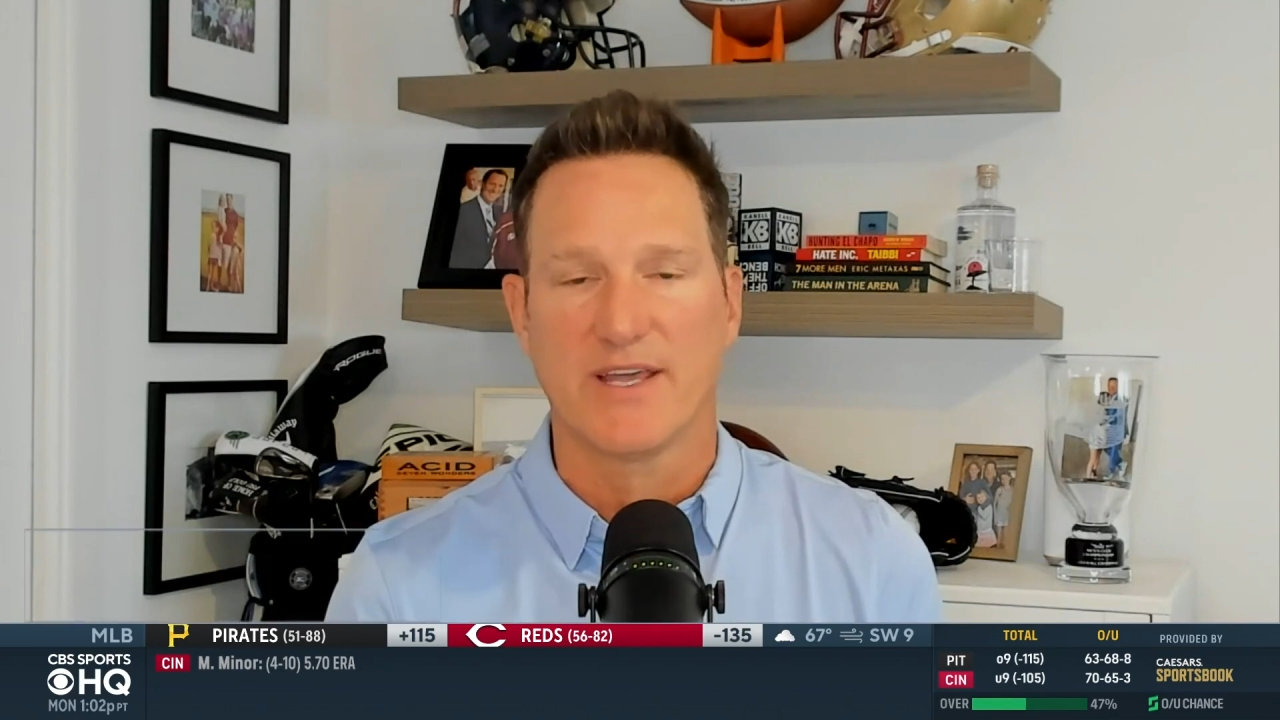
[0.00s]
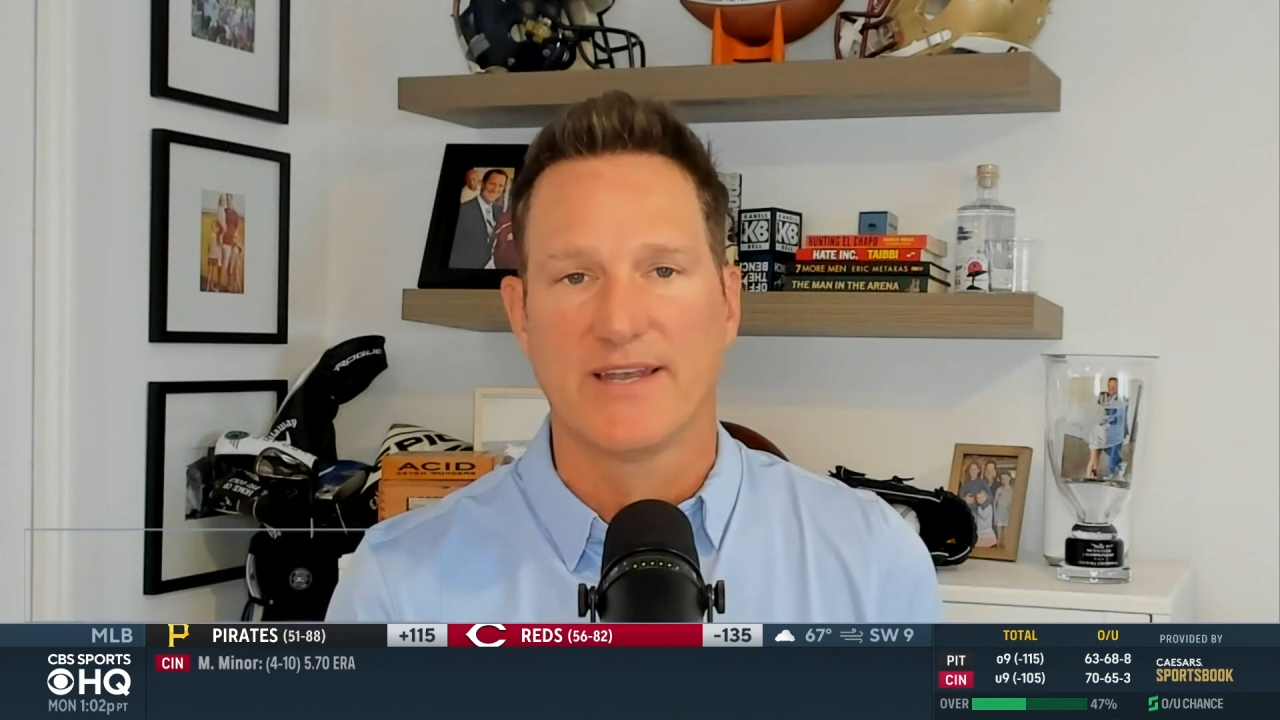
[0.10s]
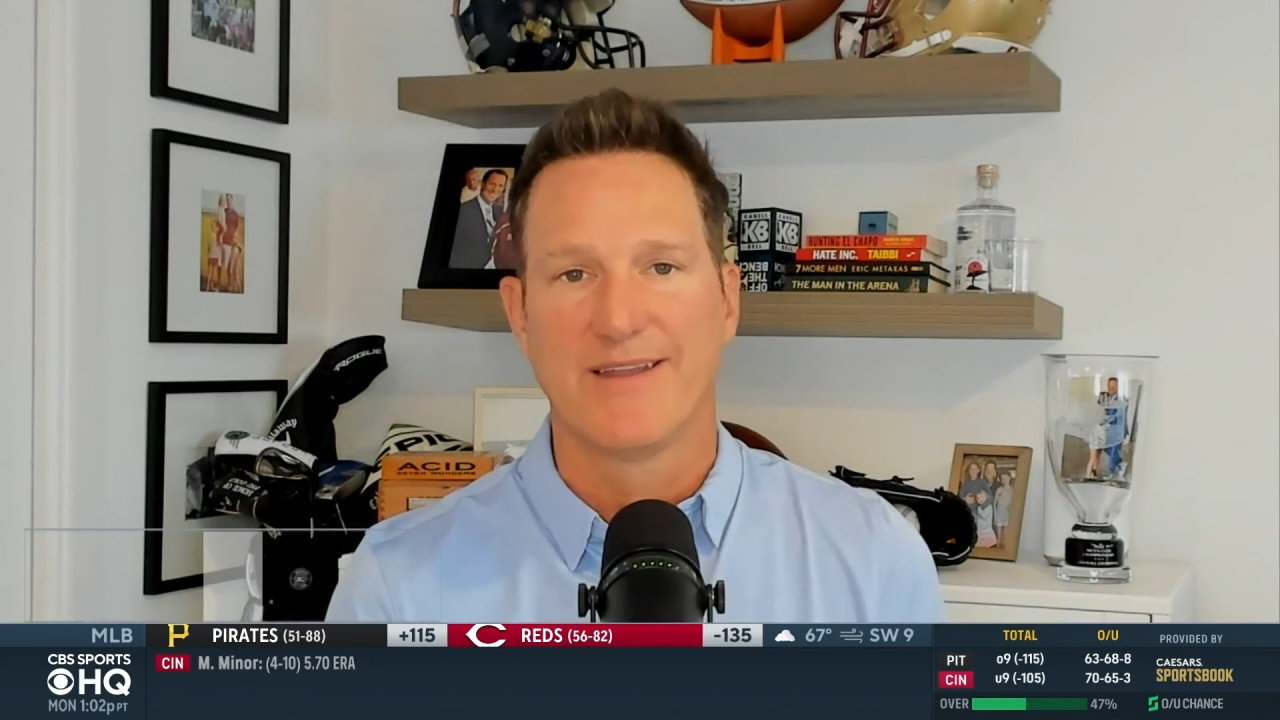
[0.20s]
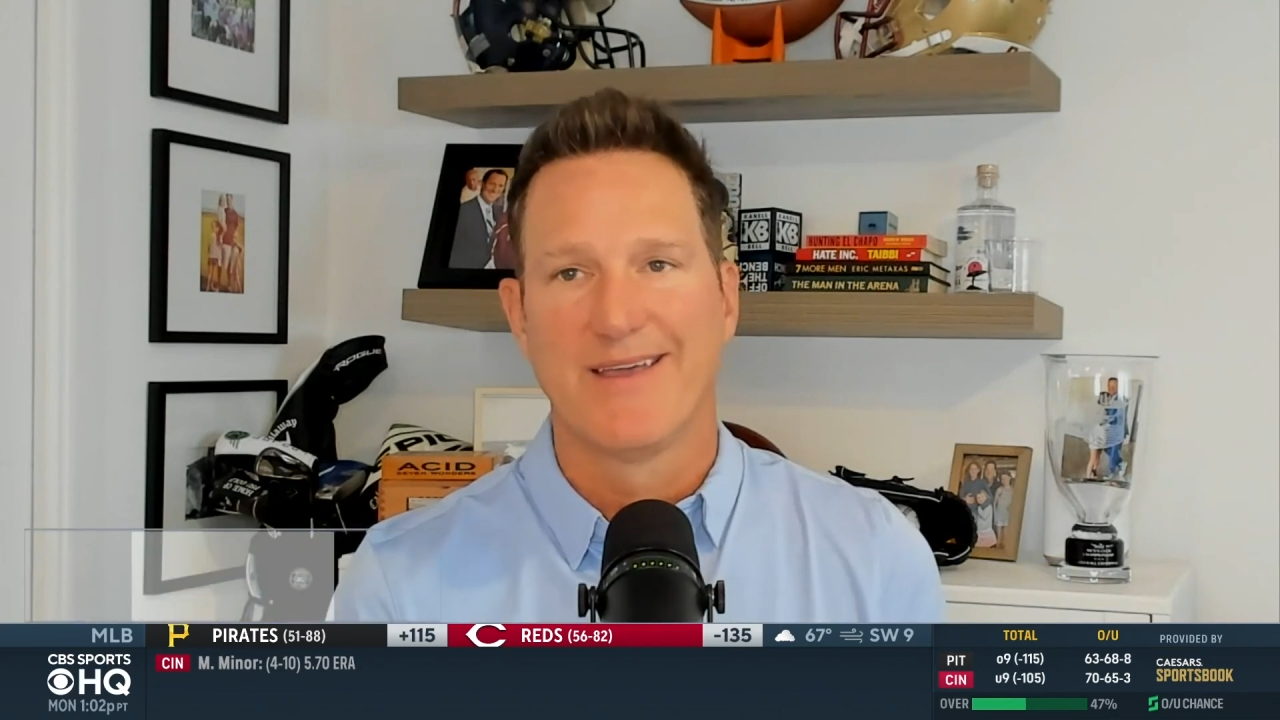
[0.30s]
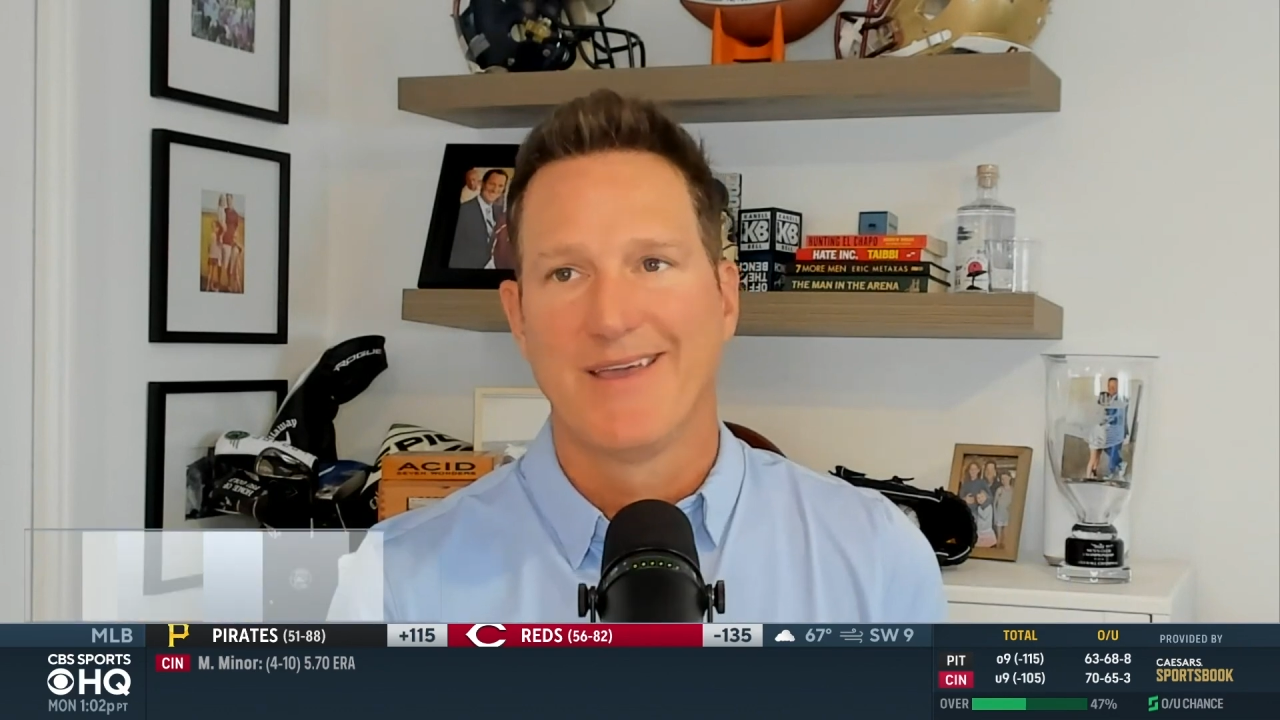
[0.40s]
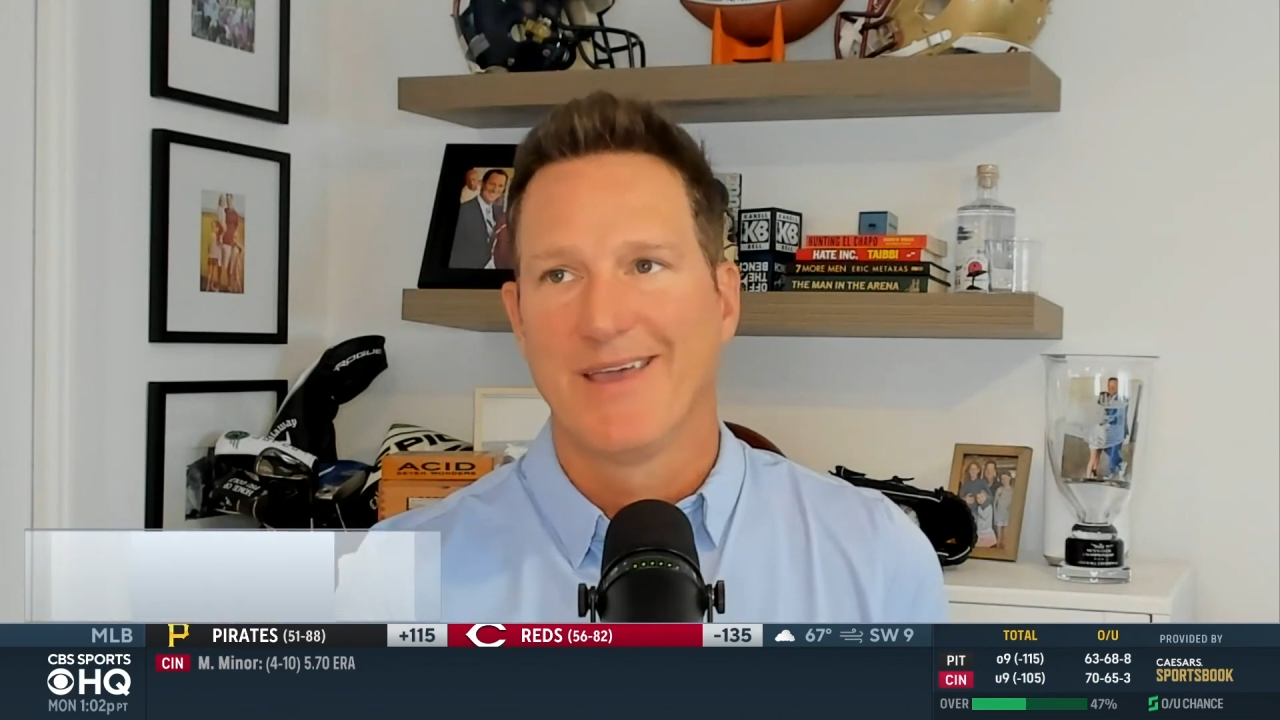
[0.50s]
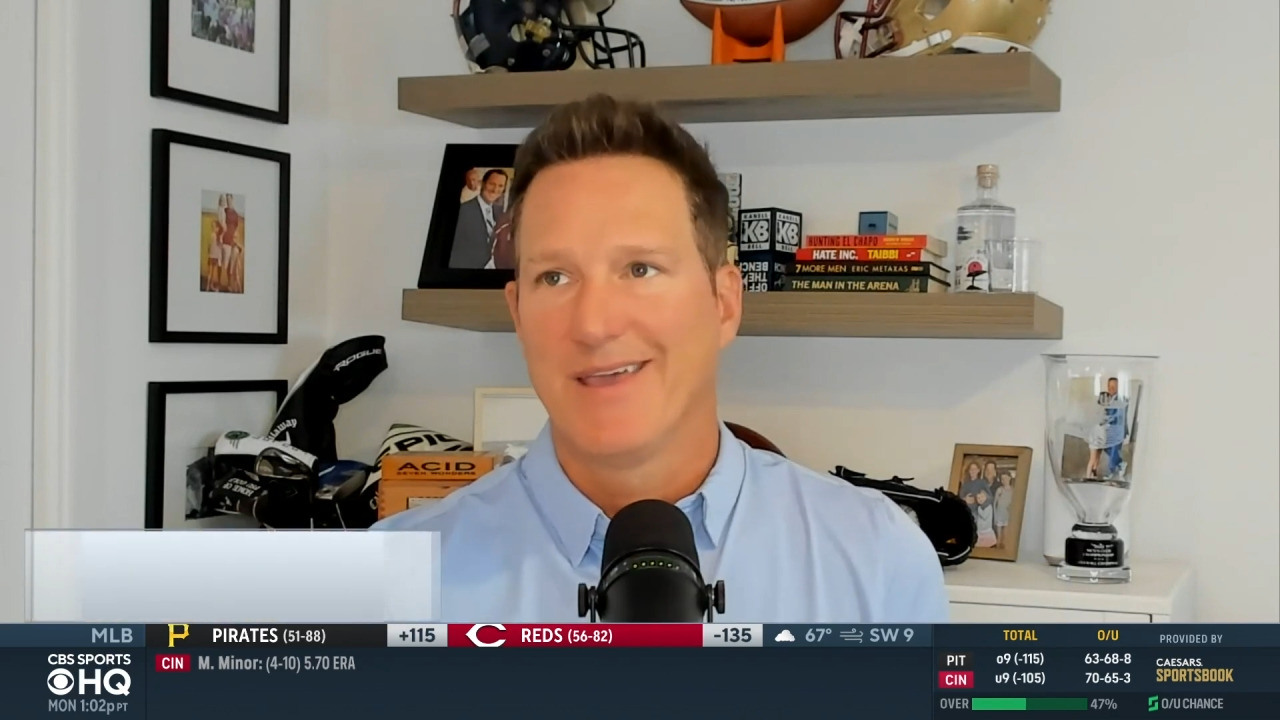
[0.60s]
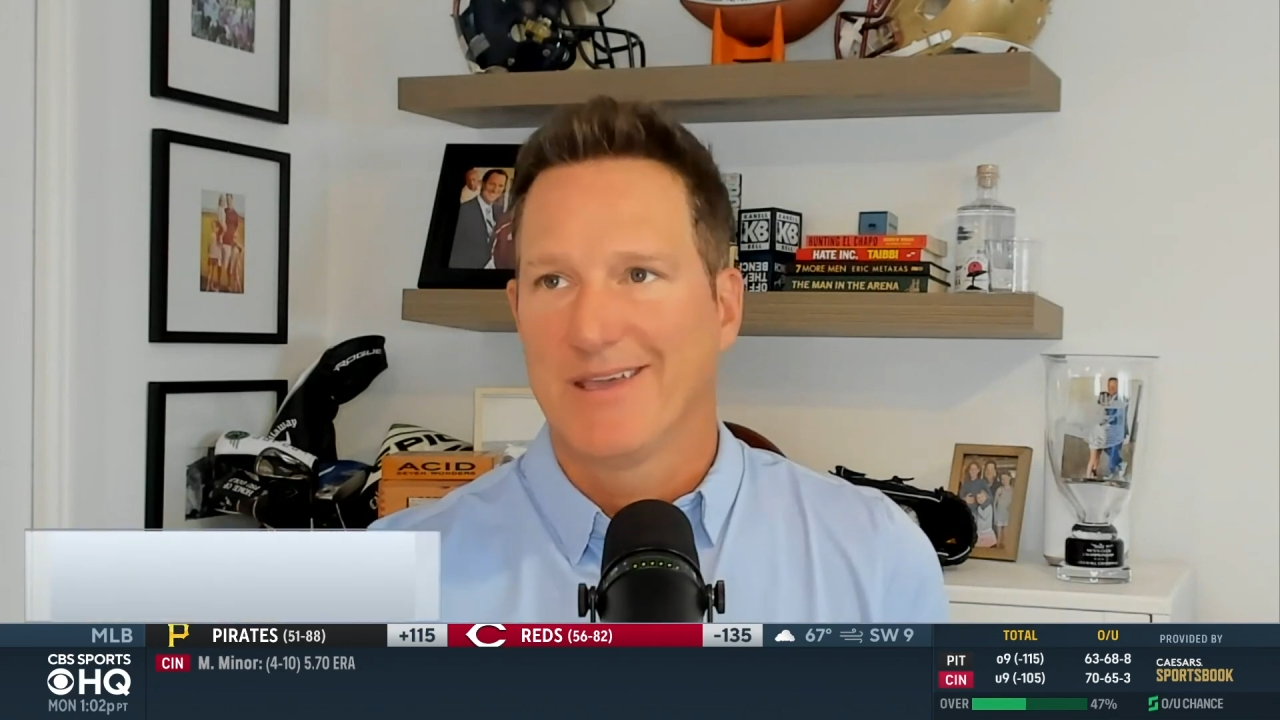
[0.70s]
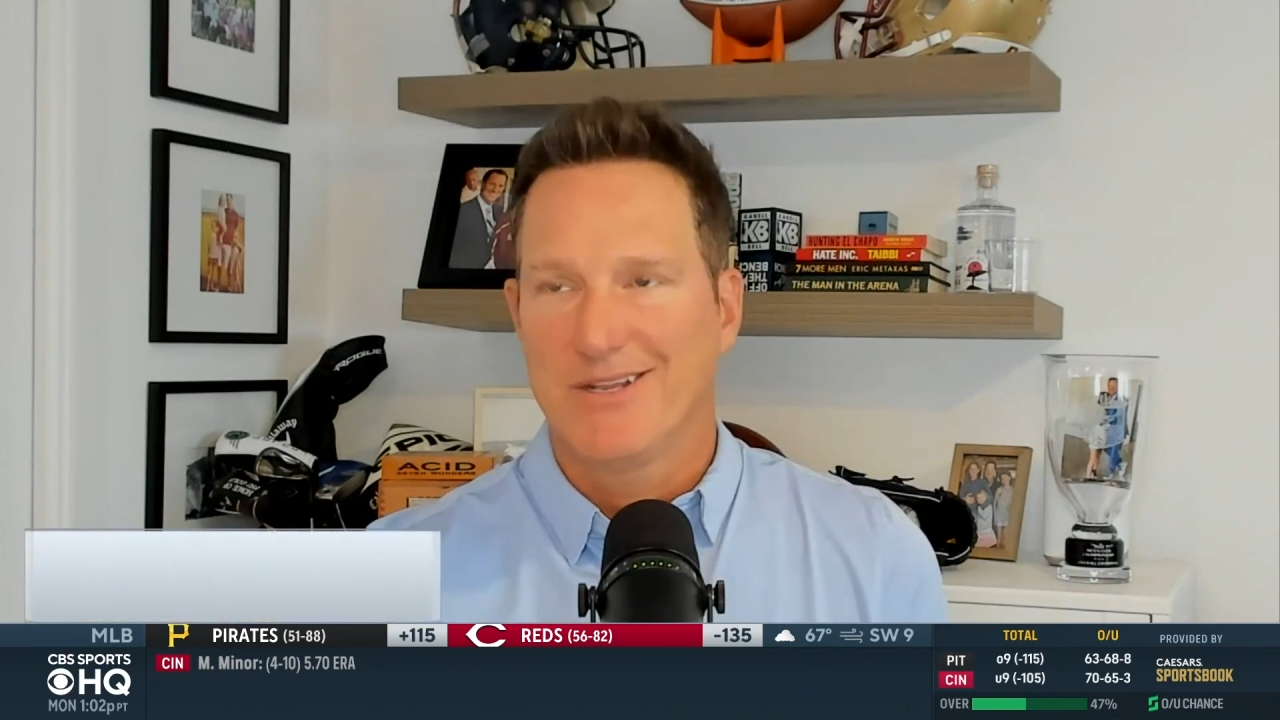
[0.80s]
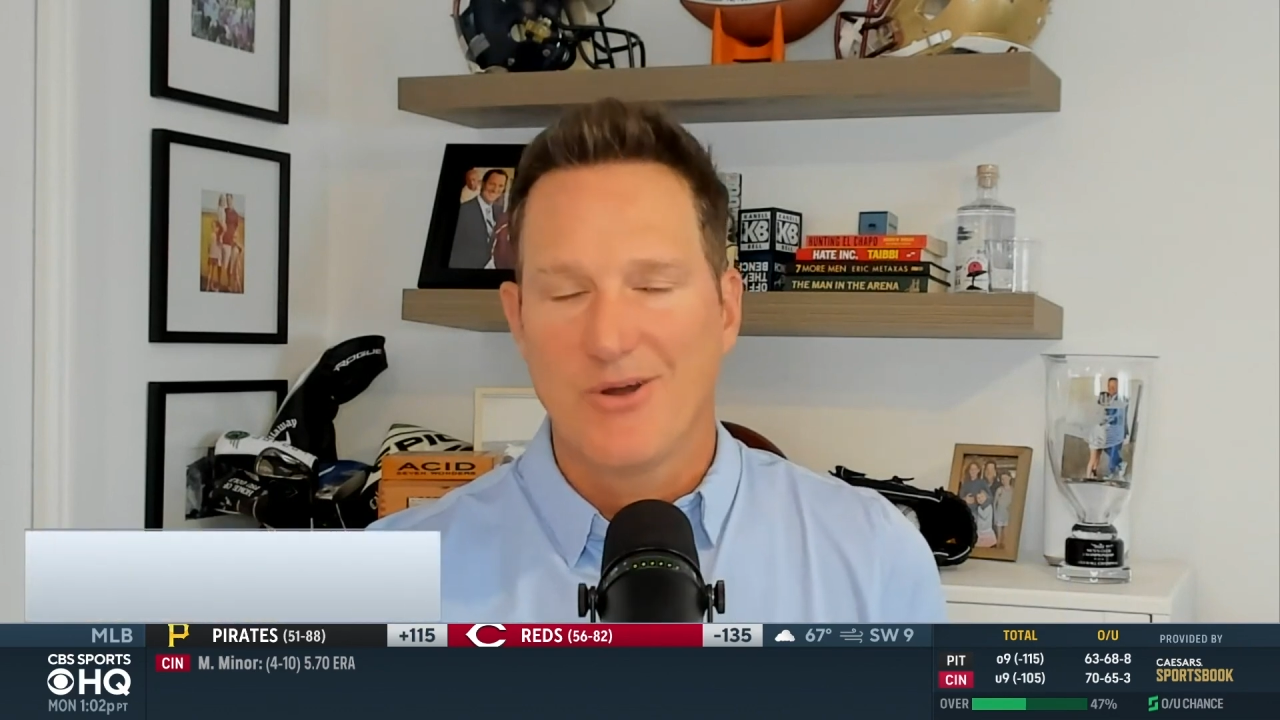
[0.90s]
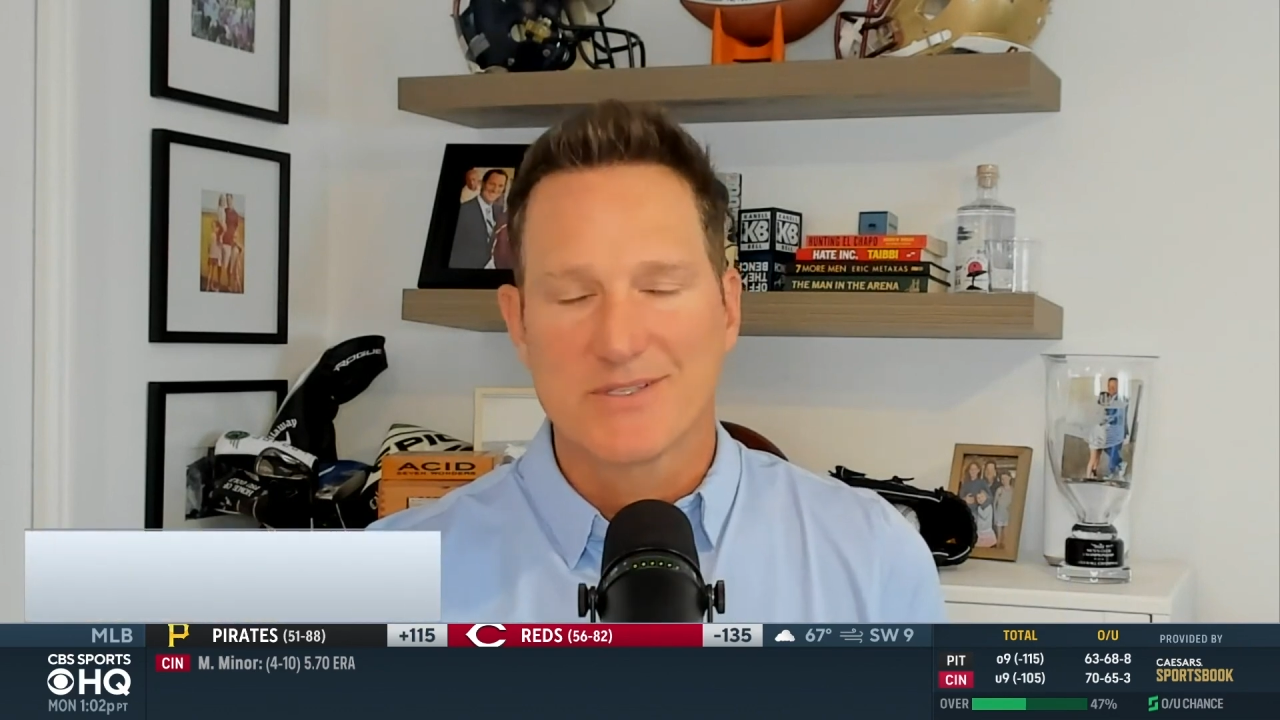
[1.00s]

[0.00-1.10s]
And, you know,